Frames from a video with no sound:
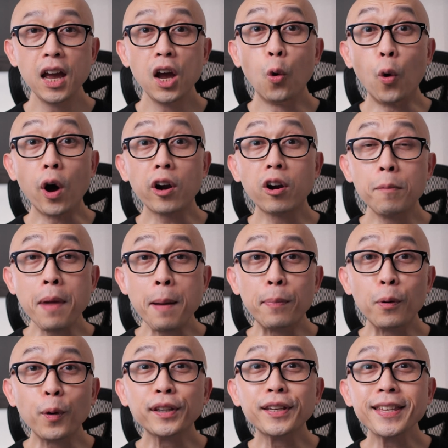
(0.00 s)
Want to remember
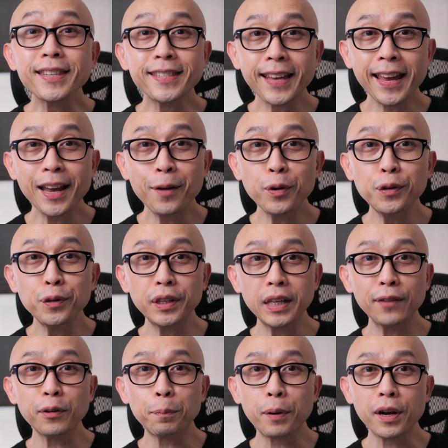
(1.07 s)
what to say when you
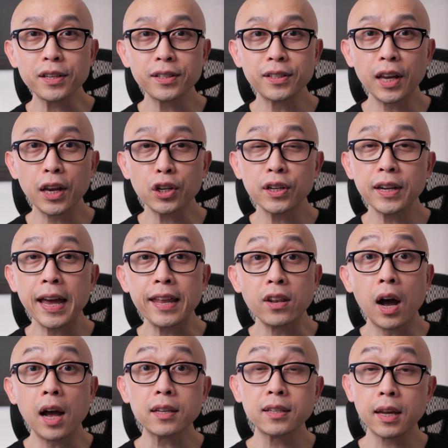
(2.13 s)
give a presentation and
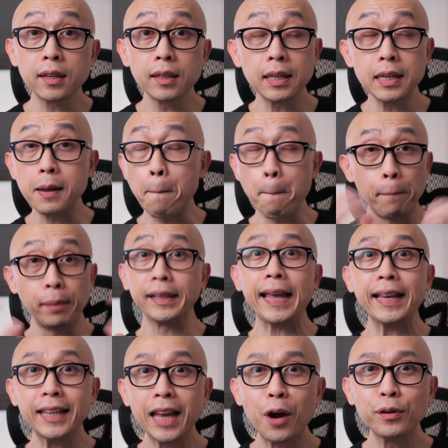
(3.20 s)
not suddenly
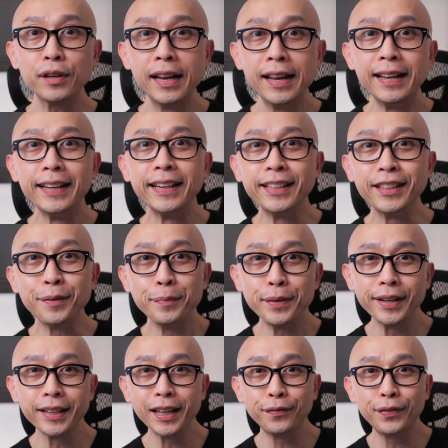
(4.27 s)
blank out in the
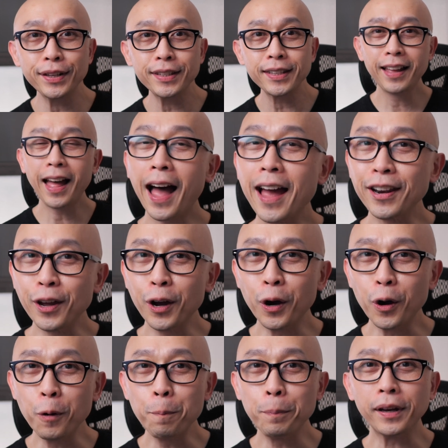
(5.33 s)
middle of it? I
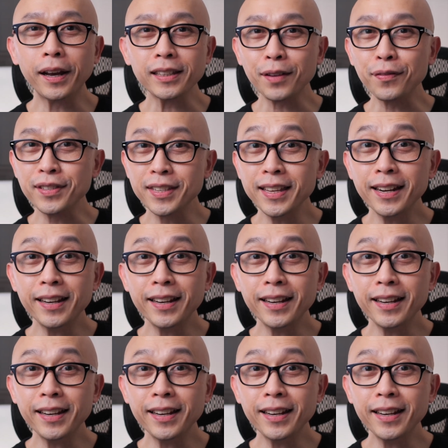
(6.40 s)
know, because I've seen